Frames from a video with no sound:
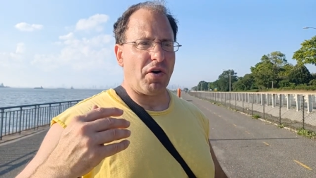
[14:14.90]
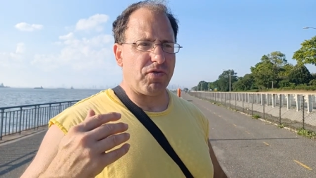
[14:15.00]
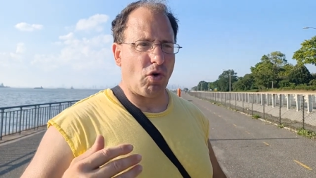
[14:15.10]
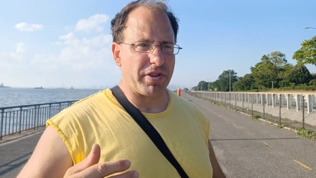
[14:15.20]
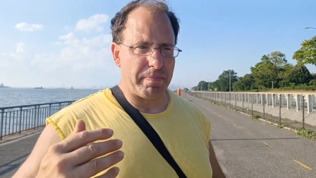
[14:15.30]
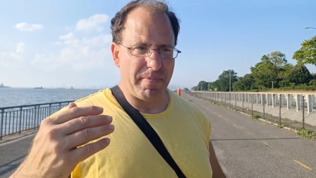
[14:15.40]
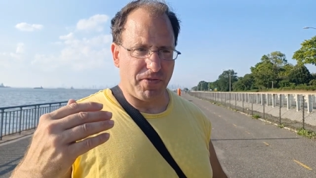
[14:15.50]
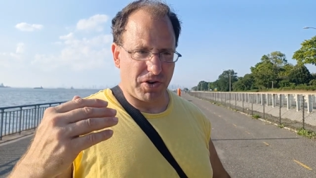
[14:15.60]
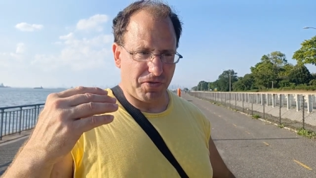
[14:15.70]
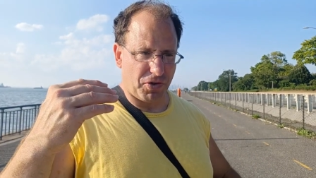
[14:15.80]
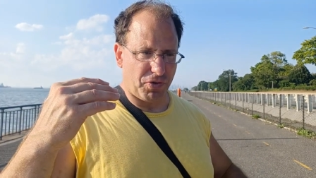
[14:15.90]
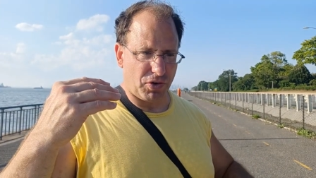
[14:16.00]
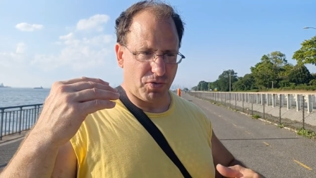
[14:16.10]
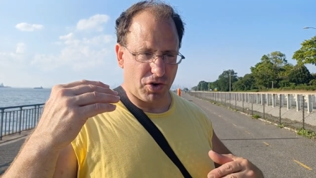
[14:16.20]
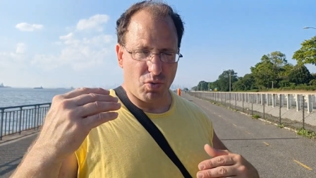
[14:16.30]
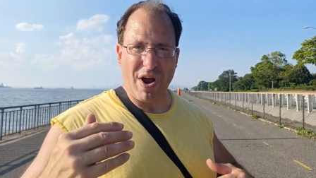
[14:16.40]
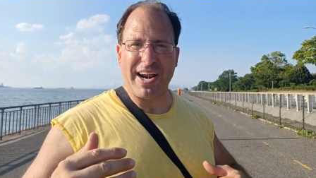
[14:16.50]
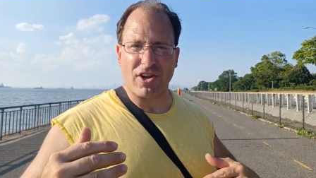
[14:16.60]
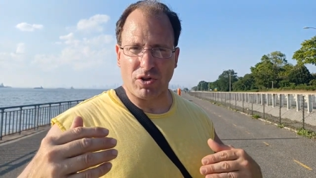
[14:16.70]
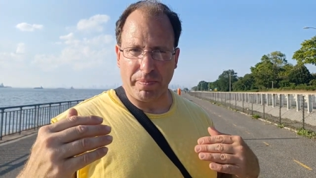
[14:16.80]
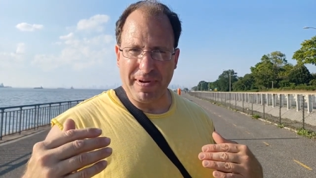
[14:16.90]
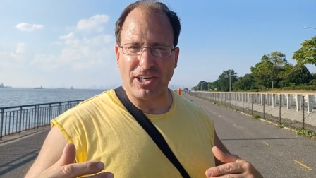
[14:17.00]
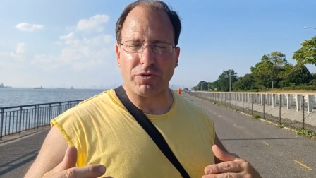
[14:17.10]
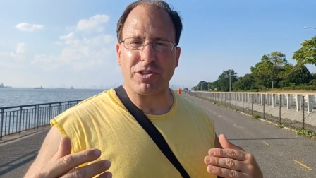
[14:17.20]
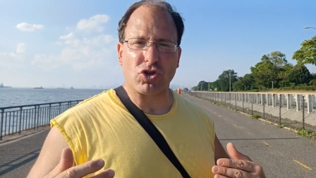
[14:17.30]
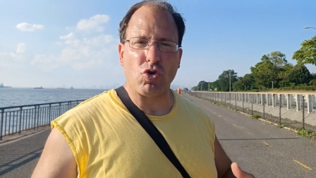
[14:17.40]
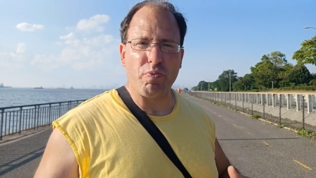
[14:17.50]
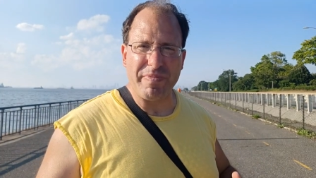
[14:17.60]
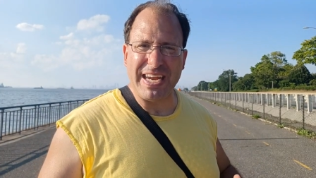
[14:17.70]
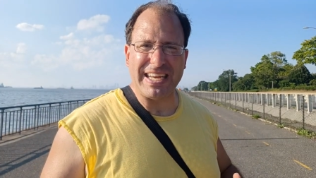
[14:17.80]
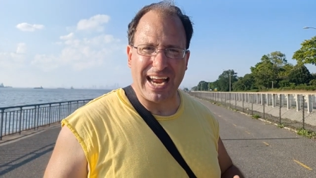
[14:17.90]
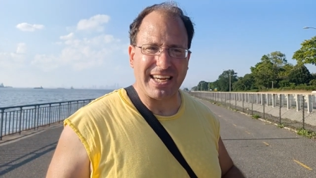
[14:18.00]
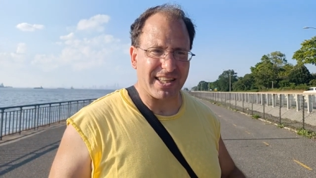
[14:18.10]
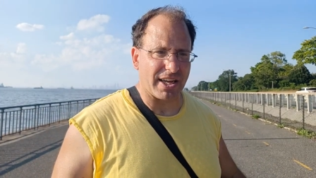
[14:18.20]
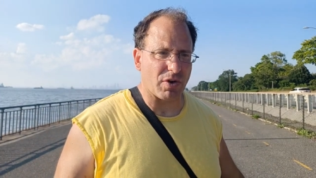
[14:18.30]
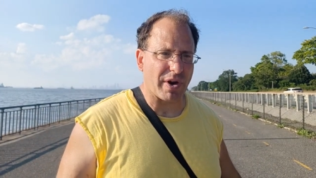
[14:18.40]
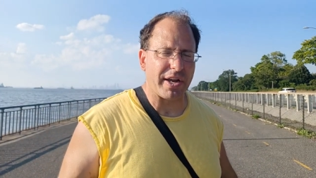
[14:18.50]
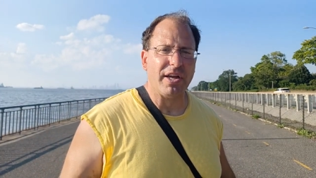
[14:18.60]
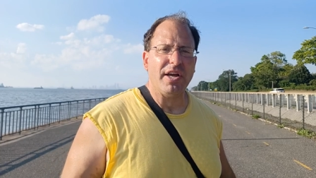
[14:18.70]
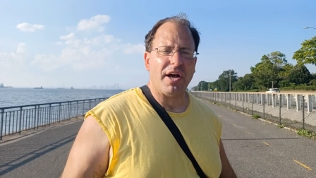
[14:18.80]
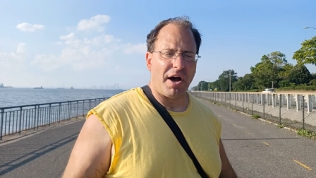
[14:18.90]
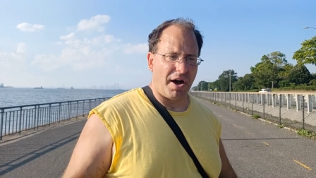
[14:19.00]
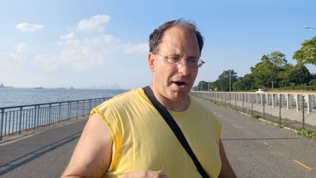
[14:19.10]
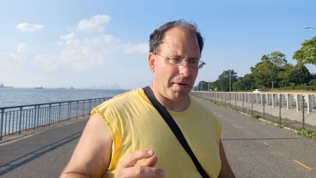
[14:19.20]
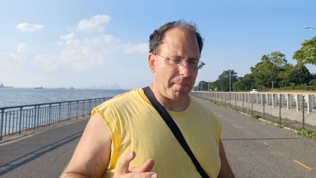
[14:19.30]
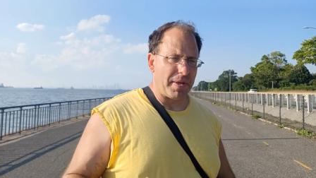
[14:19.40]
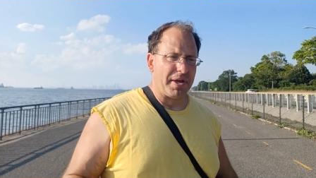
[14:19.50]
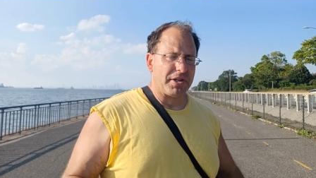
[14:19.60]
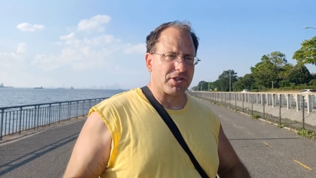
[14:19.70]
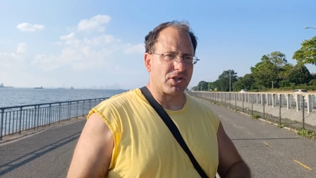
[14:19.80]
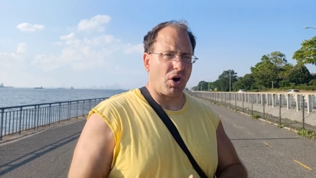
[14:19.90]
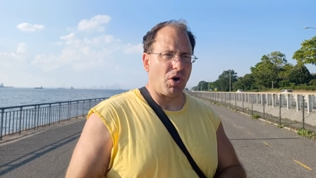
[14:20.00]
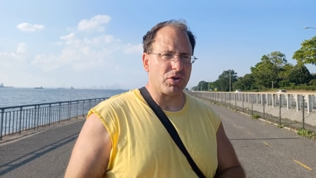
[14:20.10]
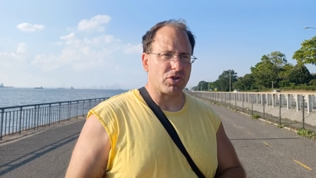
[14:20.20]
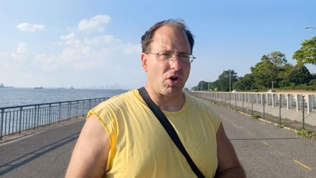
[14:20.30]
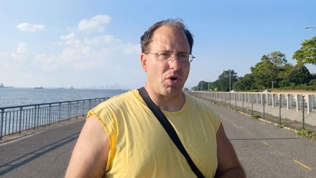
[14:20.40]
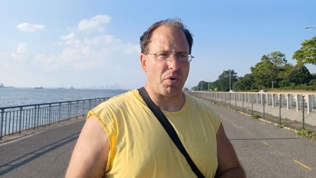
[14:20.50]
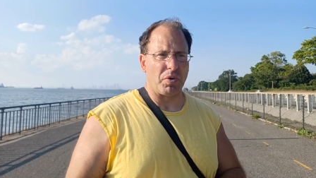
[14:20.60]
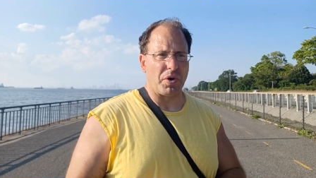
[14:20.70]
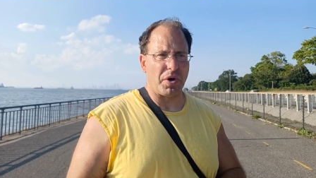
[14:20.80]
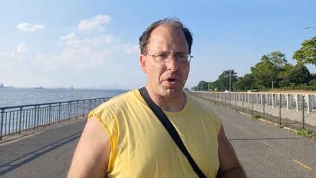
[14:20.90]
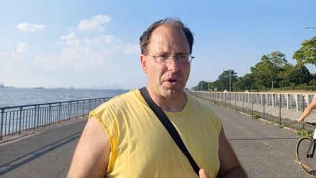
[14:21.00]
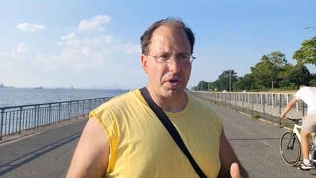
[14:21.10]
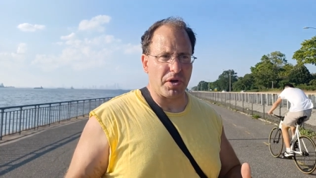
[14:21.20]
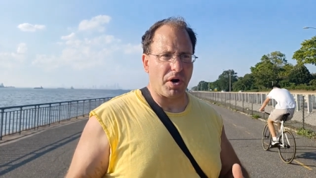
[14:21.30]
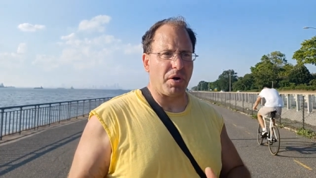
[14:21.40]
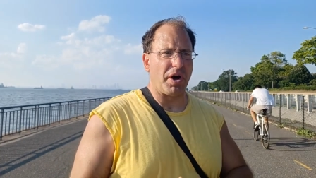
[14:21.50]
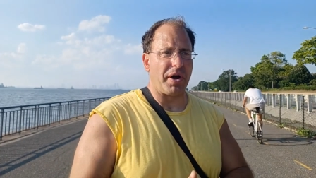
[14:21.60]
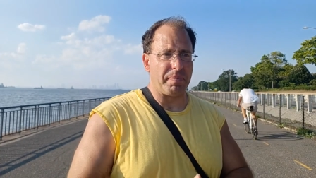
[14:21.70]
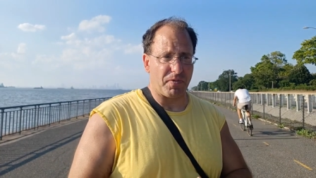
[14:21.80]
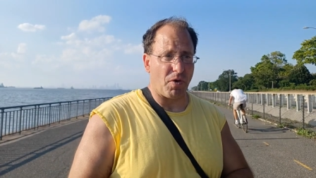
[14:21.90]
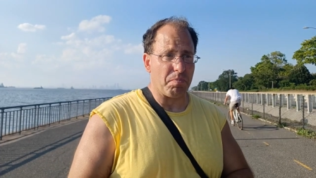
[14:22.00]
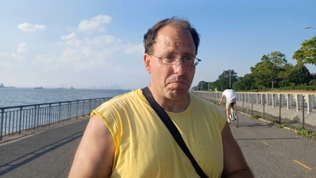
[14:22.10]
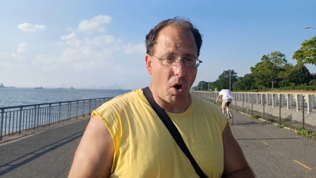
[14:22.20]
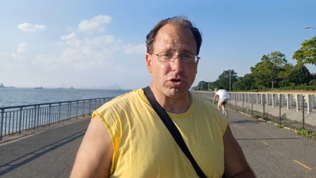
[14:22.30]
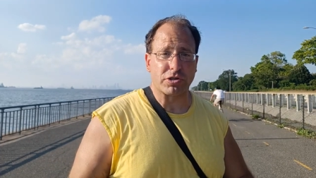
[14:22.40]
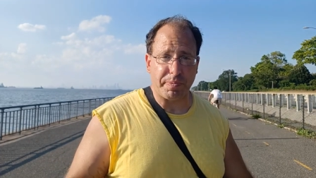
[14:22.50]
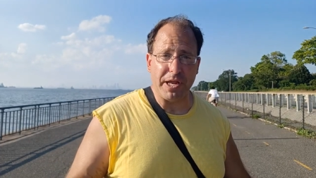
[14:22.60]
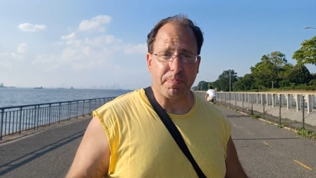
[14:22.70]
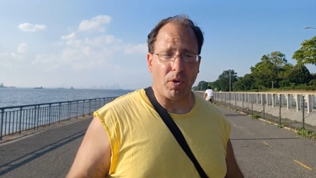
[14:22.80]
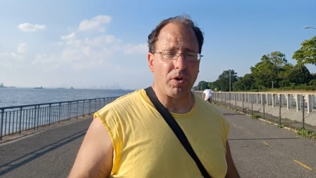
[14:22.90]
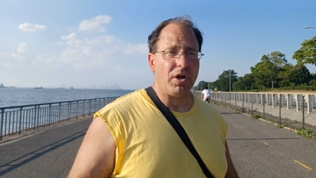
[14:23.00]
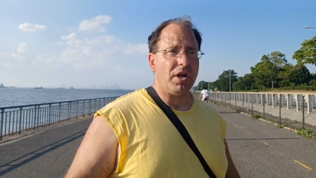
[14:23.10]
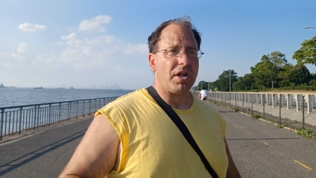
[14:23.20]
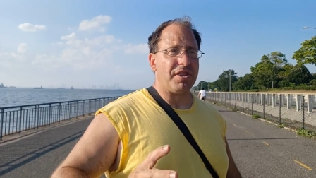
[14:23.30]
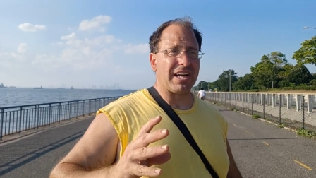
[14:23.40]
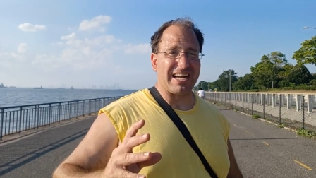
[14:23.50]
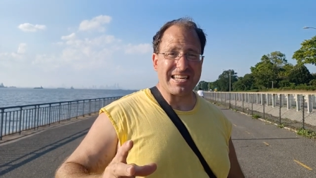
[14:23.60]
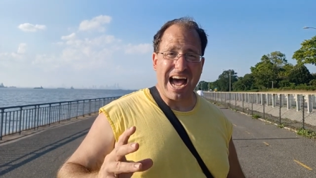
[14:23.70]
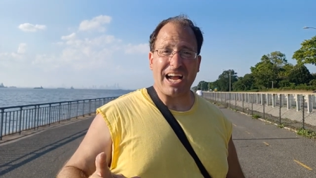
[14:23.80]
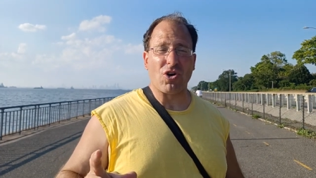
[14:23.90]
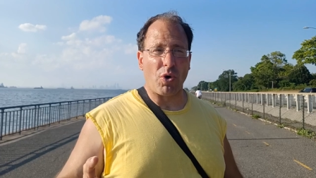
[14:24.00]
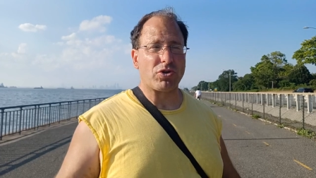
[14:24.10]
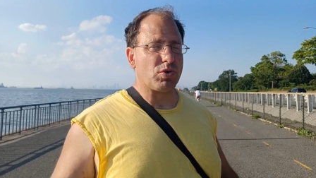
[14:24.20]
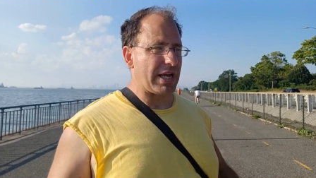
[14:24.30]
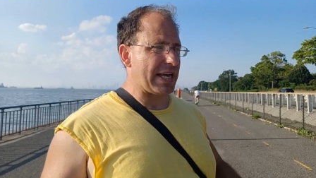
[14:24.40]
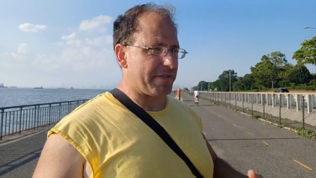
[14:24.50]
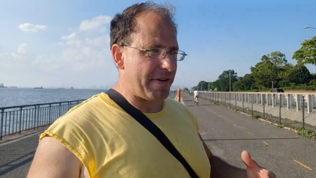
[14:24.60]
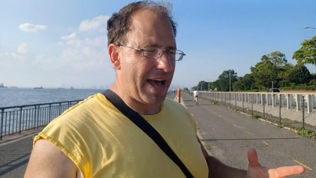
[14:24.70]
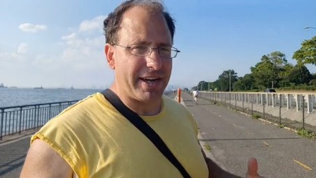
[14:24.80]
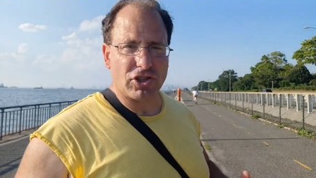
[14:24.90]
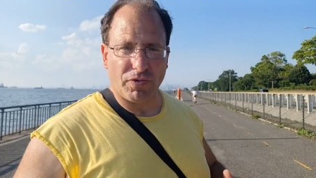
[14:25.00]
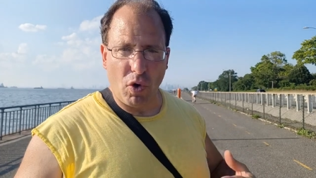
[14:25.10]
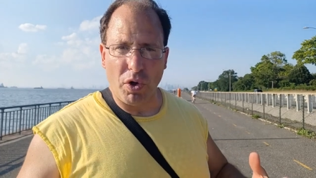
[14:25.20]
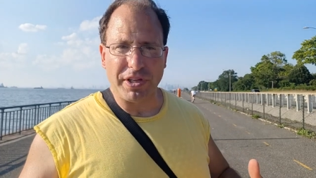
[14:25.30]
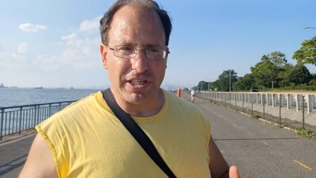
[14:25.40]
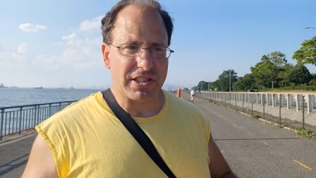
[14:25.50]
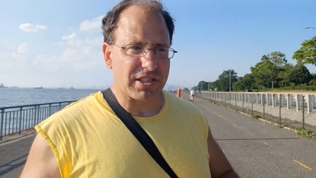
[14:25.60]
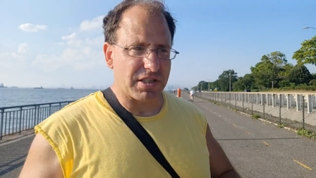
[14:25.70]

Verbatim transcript: for the reticle, the measurements to mean anything, okay? So you know, for most people that are not going to take advantage of all these